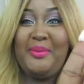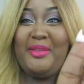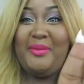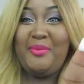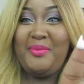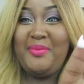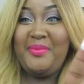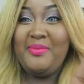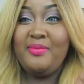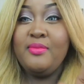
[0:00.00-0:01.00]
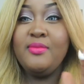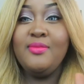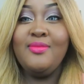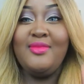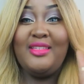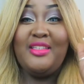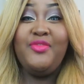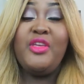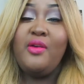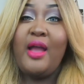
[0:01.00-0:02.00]
bit. This is
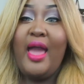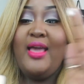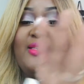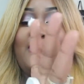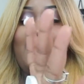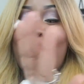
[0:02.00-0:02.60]
for you guys.